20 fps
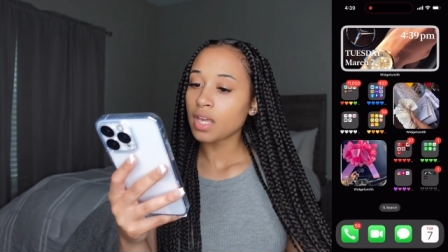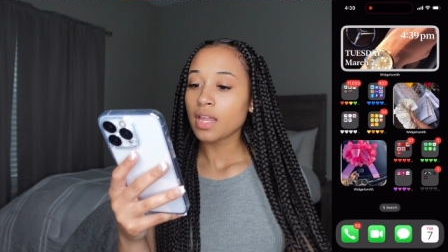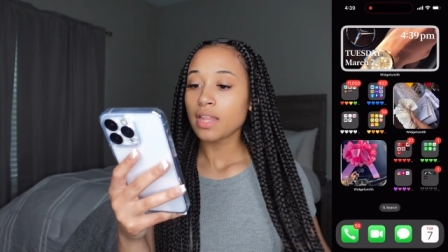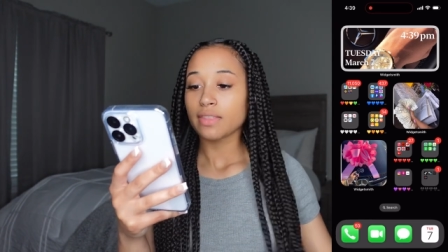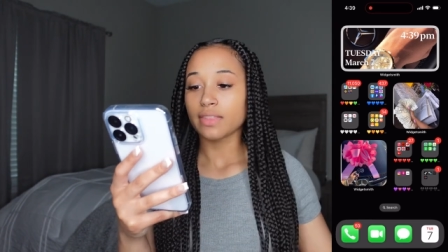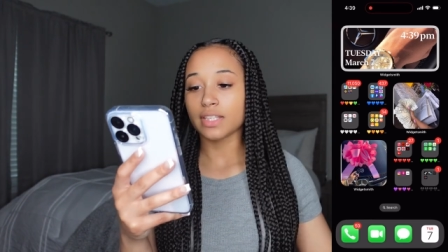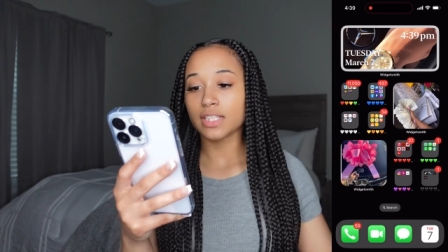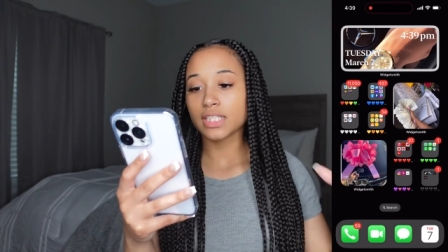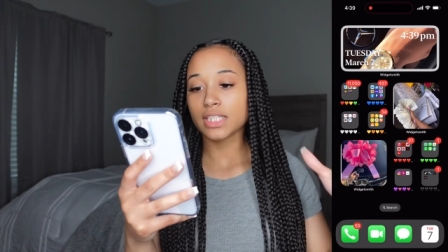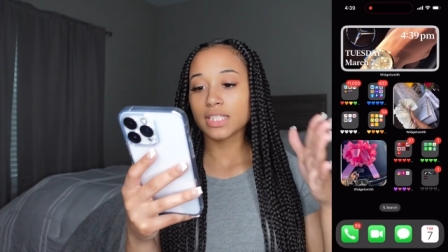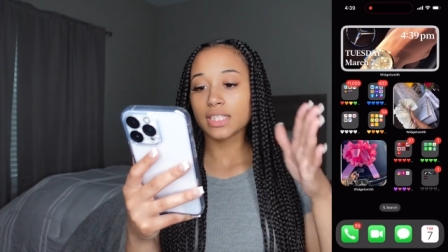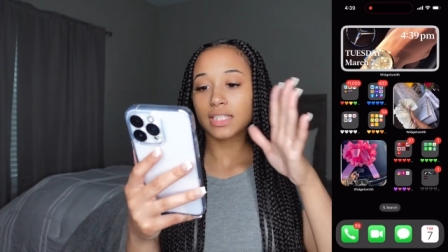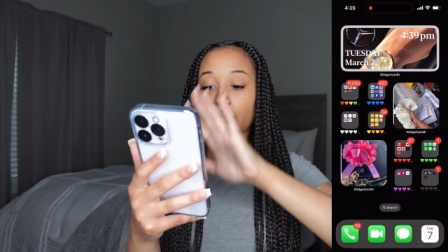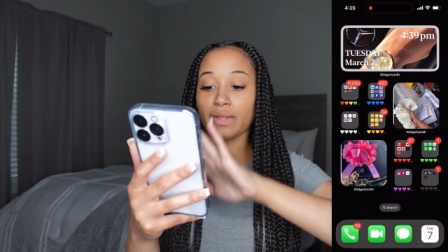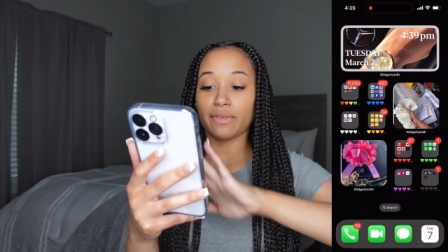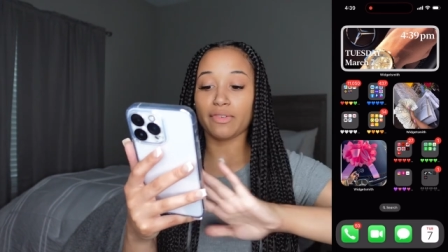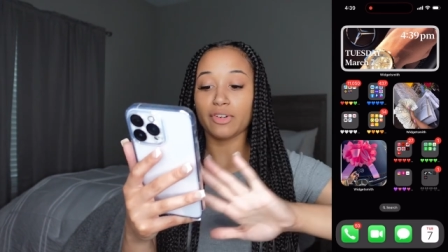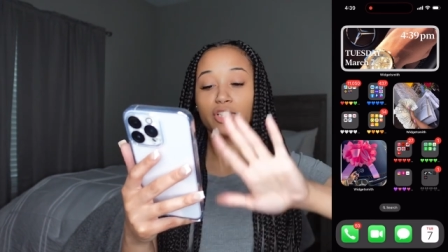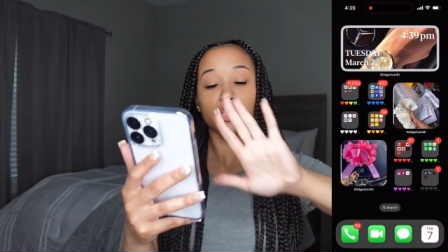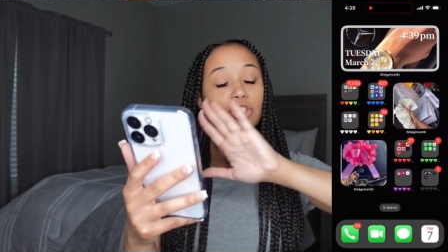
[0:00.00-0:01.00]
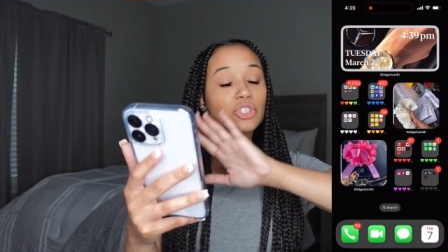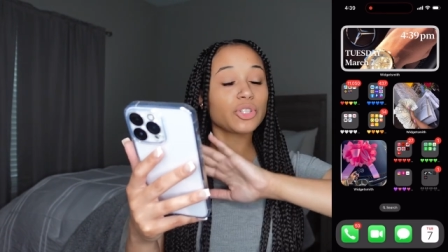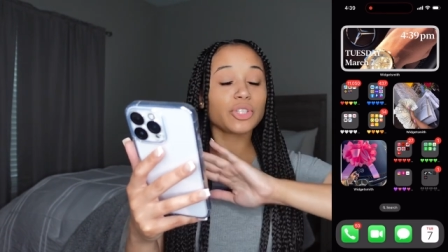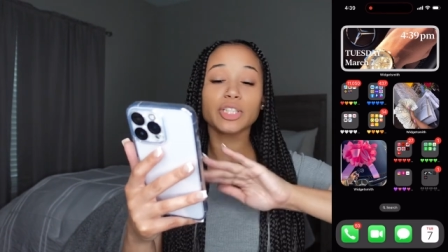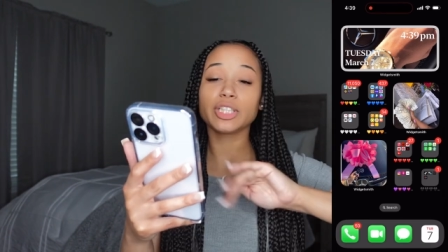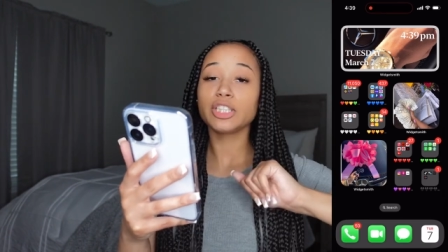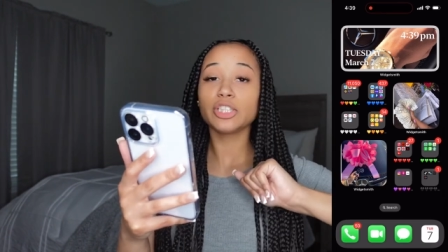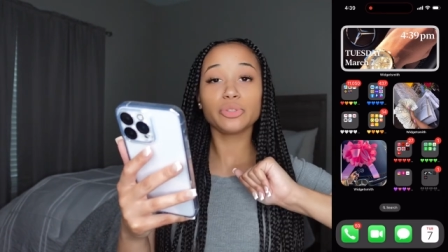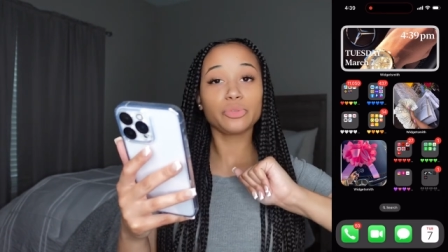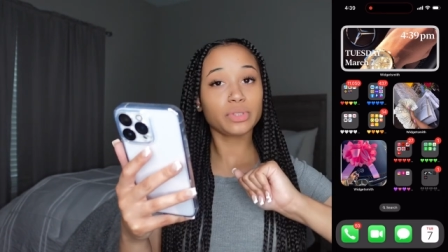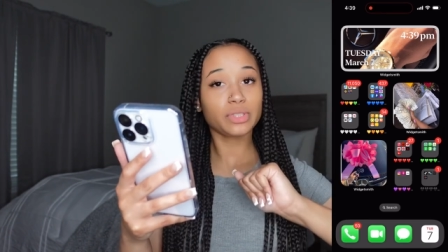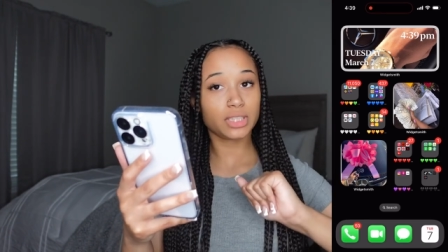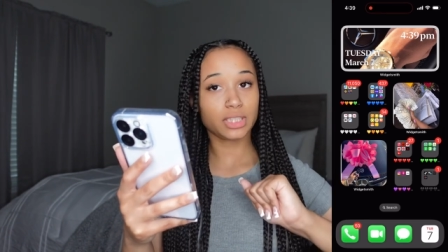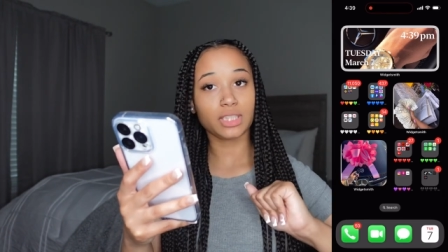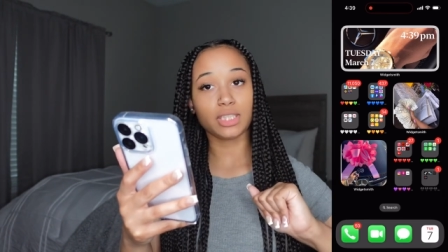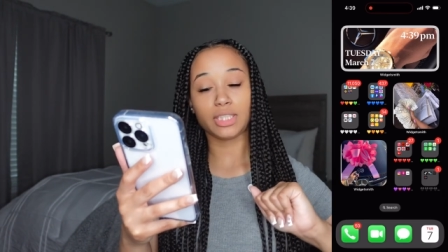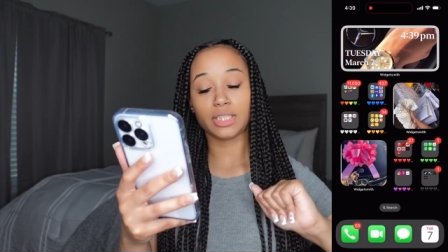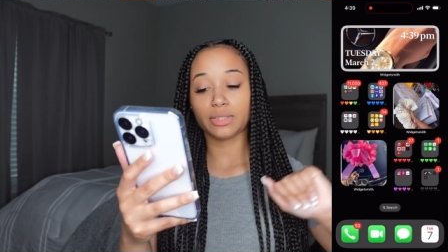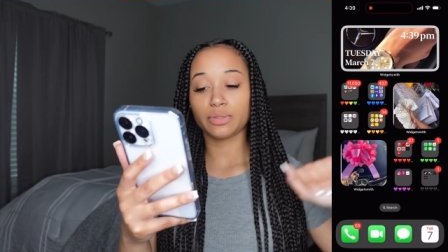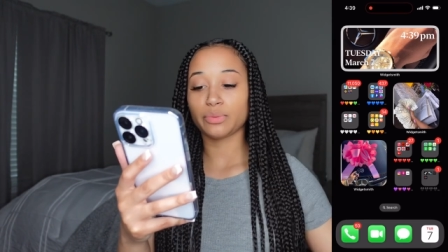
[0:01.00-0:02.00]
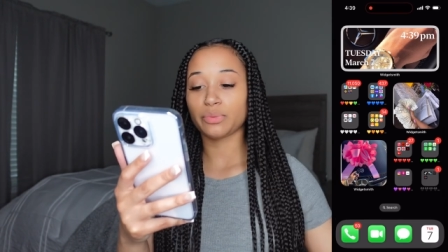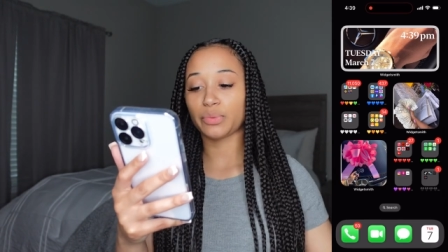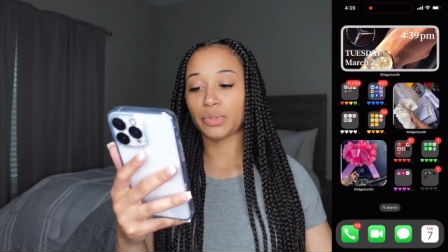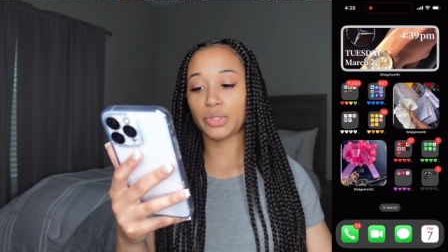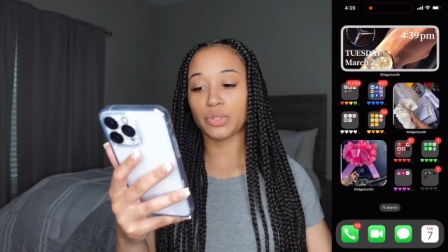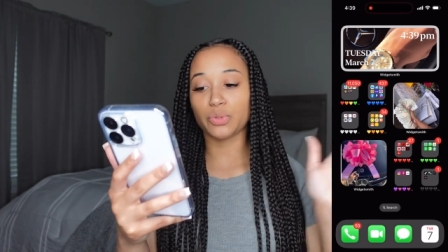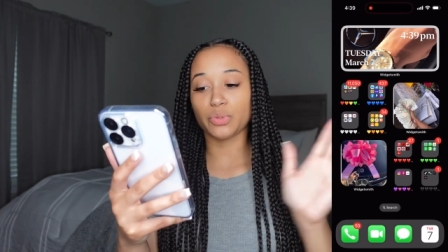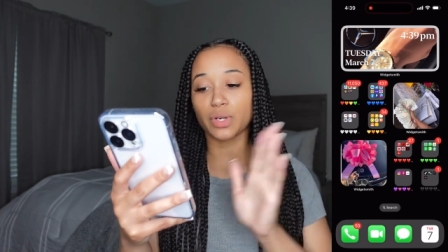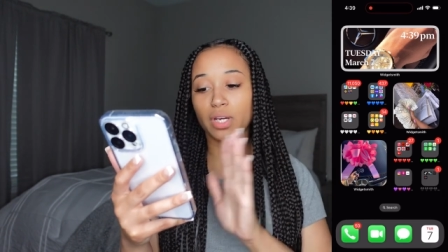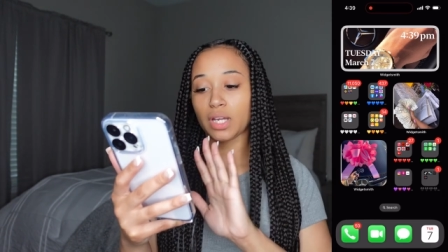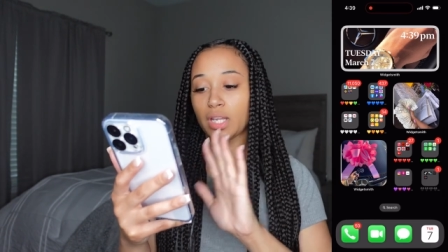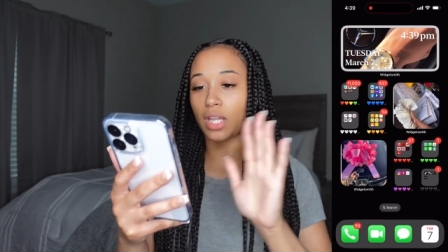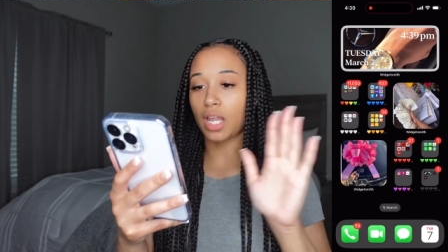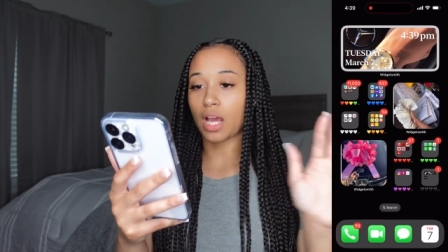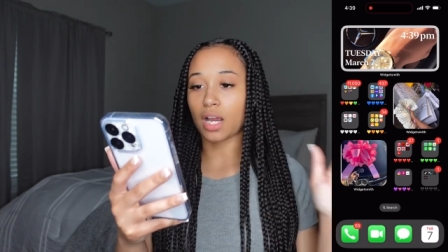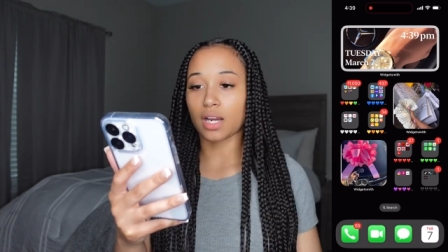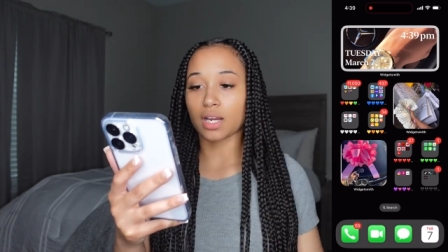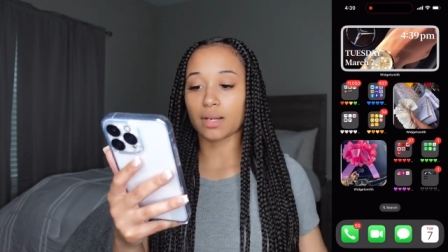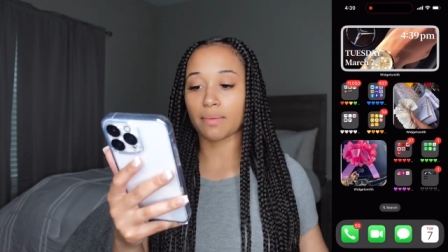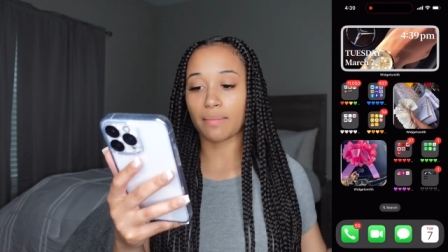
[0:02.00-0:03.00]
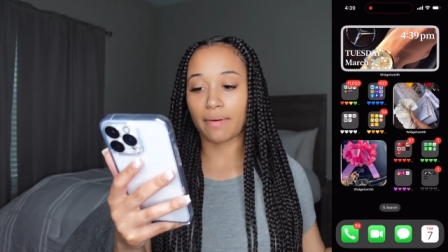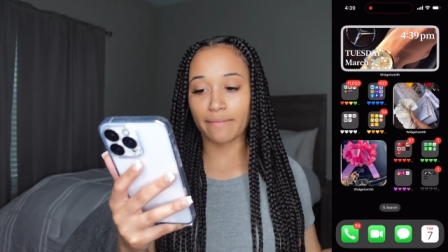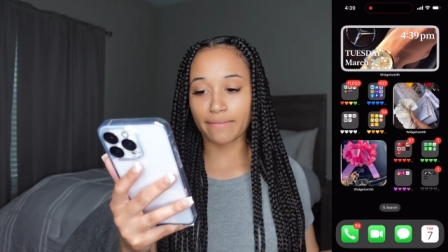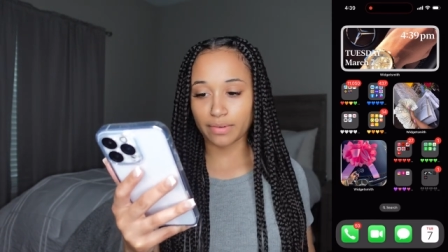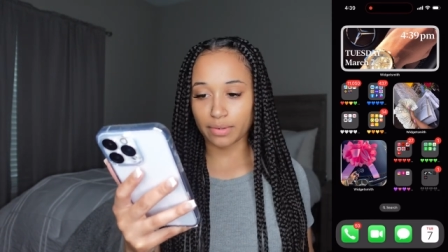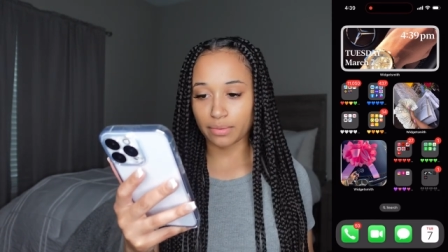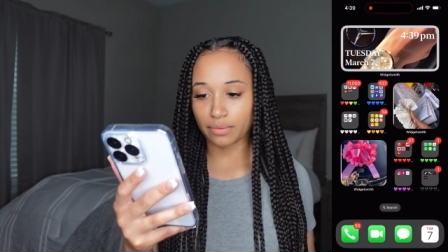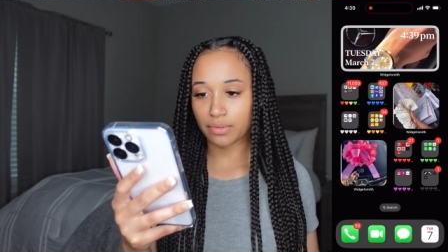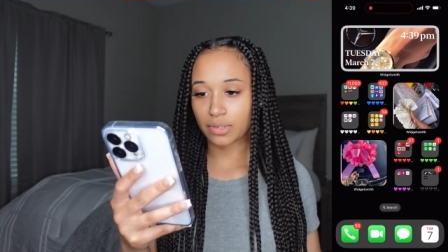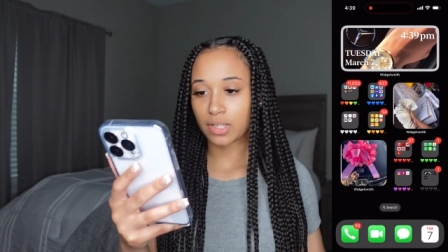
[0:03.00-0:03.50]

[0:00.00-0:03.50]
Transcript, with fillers: this is the first screen you see when you unlock my phone.